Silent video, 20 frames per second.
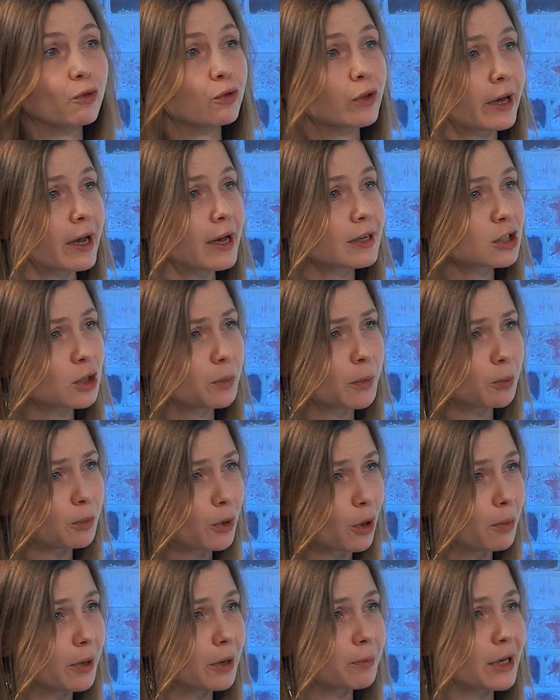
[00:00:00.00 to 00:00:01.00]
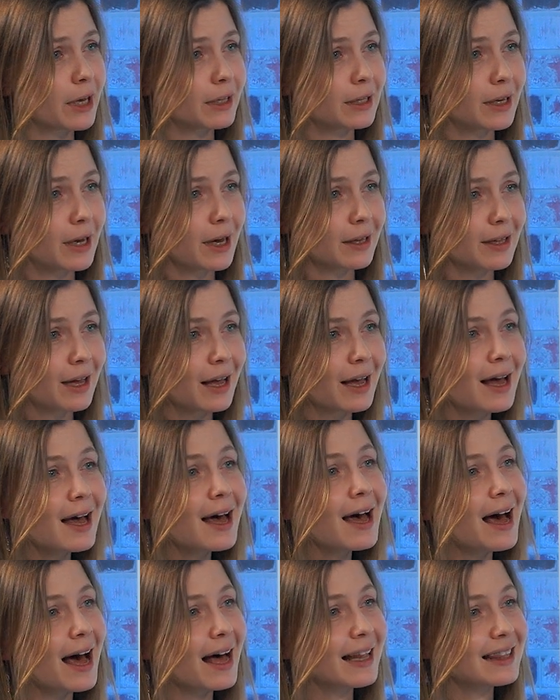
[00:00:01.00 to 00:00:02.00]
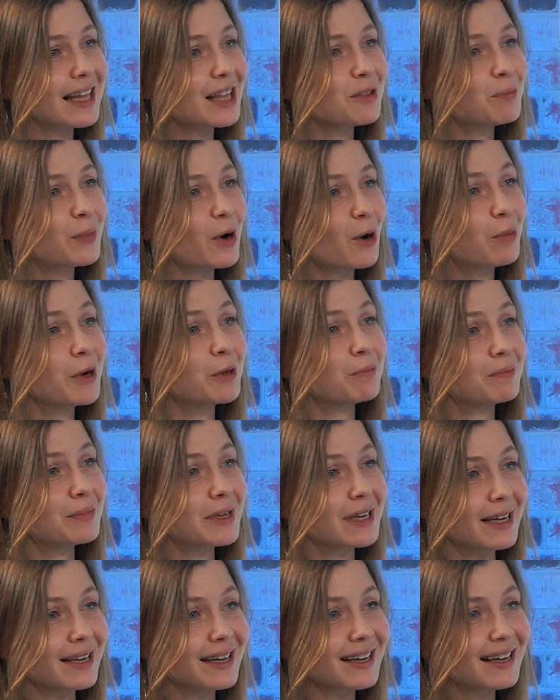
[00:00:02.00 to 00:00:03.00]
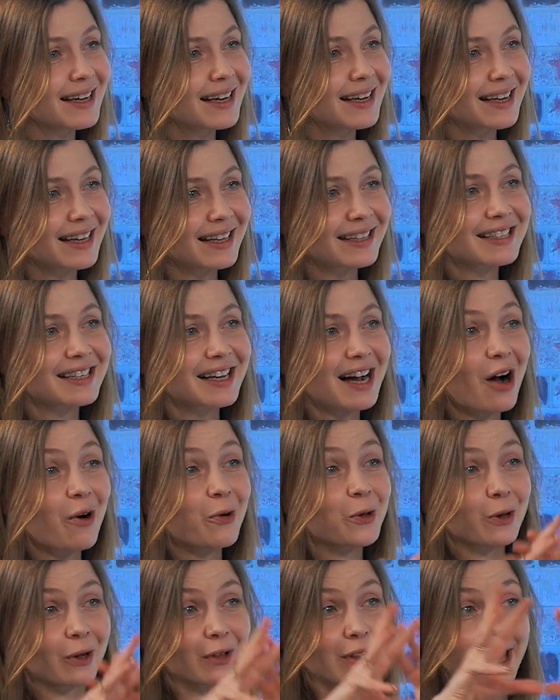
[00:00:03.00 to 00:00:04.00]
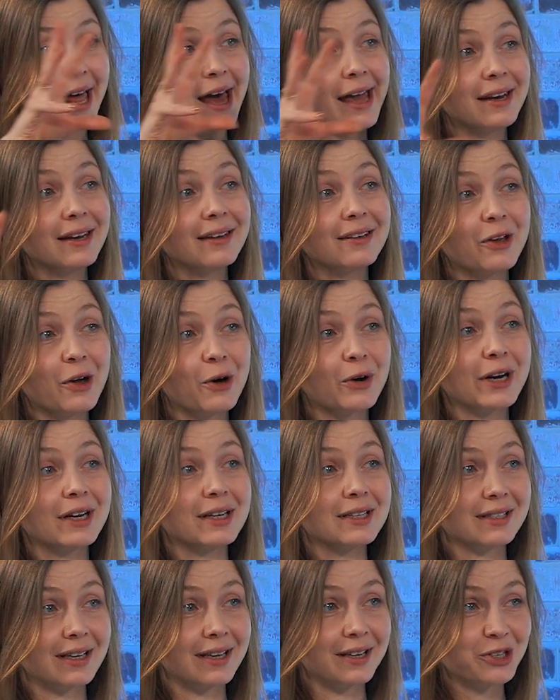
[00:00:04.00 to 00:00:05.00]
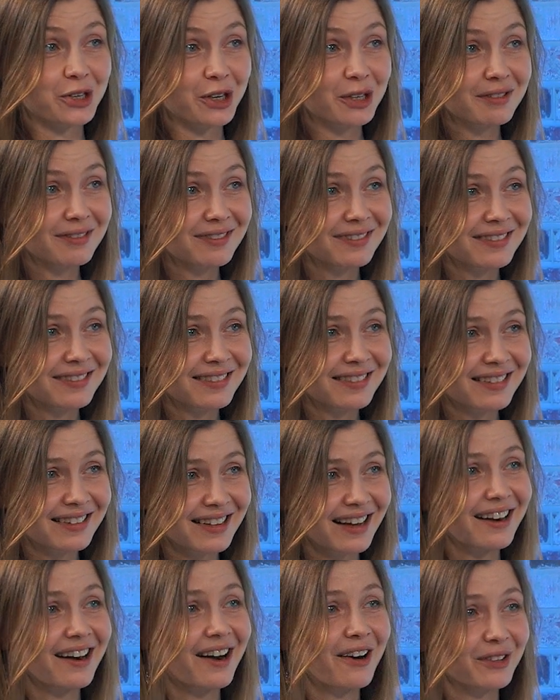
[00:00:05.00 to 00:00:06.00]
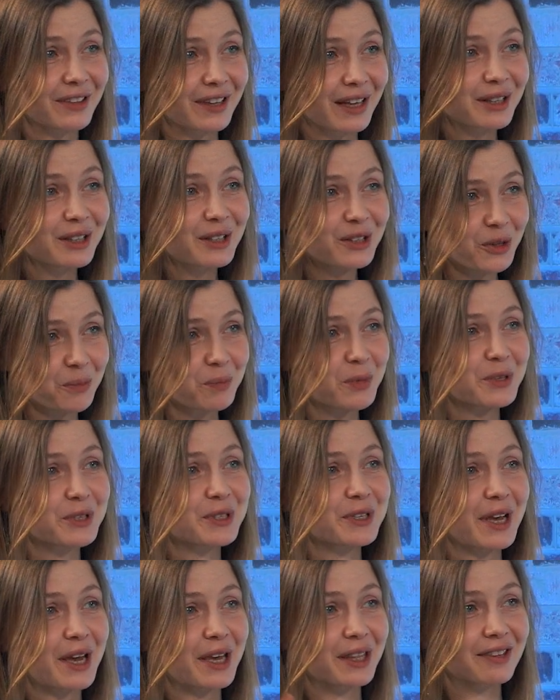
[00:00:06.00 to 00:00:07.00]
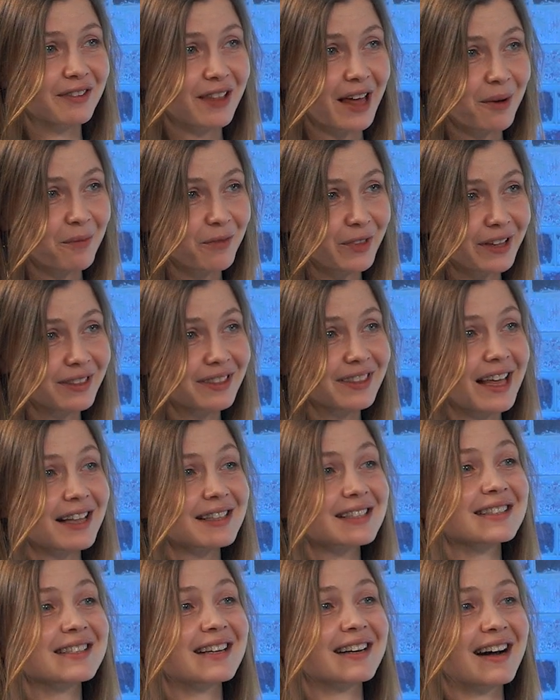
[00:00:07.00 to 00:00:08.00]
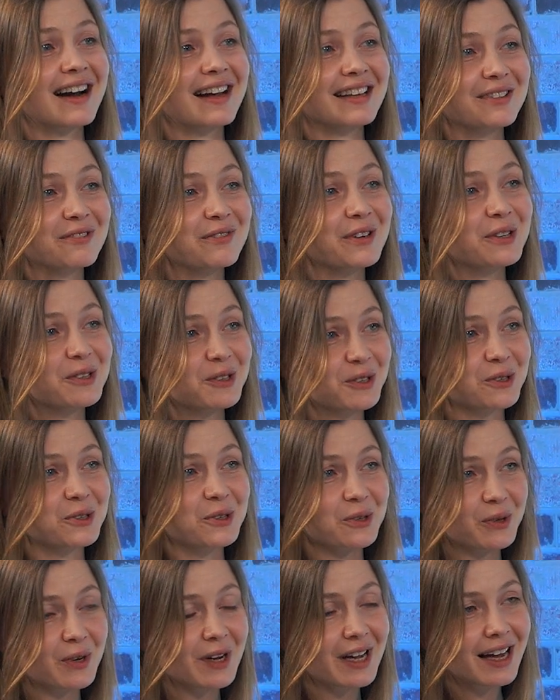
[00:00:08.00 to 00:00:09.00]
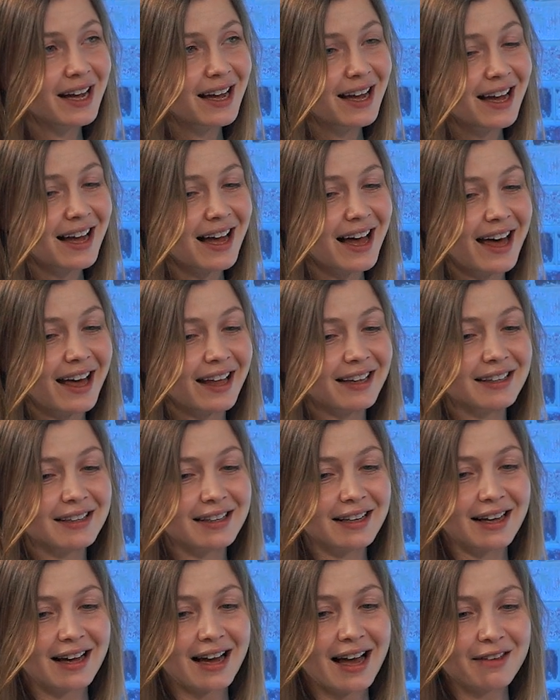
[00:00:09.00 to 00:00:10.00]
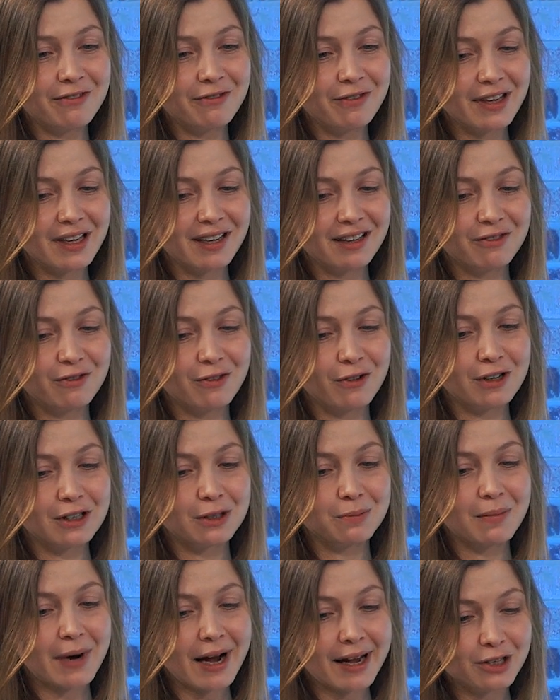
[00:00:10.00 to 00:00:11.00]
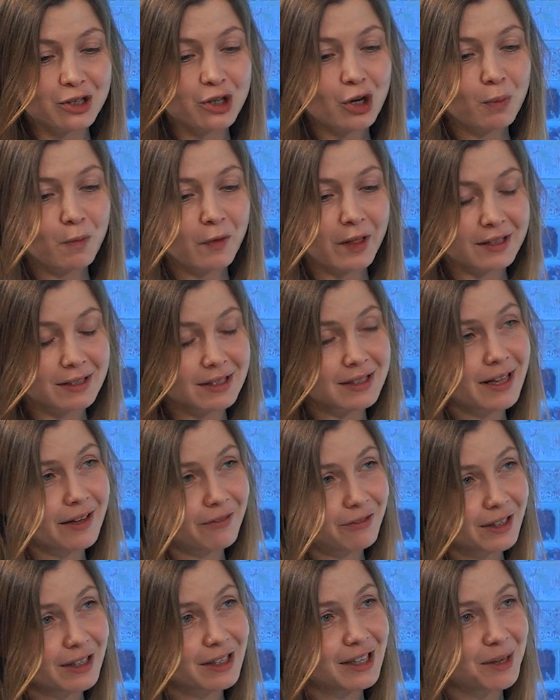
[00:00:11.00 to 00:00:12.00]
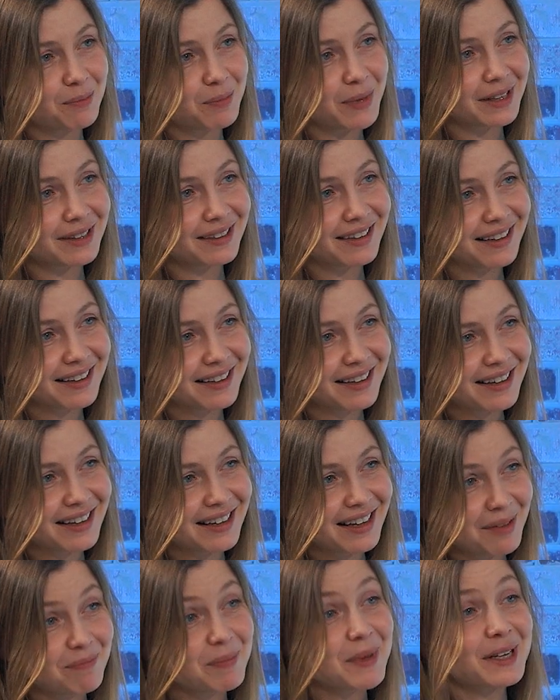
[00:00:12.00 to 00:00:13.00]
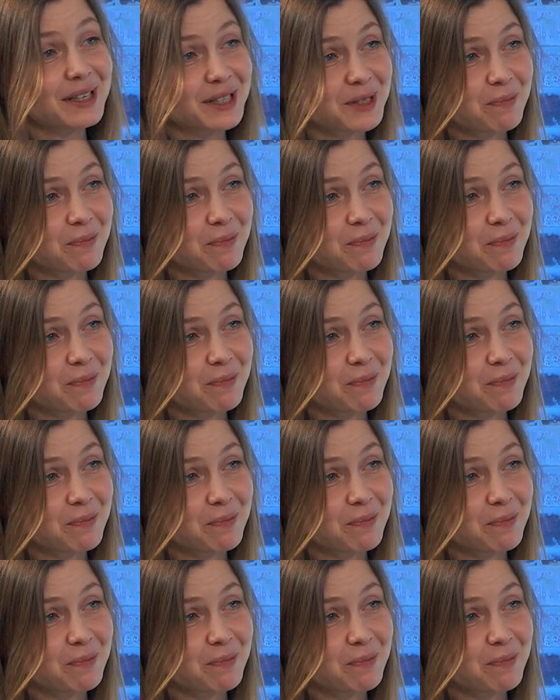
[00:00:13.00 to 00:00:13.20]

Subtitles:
the customer problem, yada, yada. And then problem B, it's how you align the organization around it to persuade them that that's the right thing to do. And I think for my job, that's definitely been the biggest